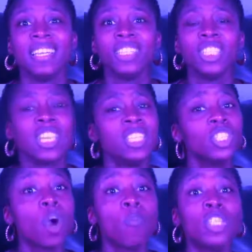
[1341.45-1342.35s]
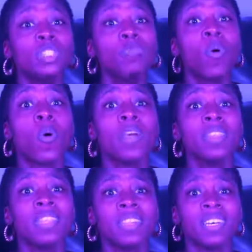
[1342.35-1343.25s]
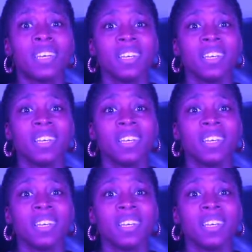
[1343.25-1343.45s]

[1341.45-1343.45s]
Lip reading: she is so much more than the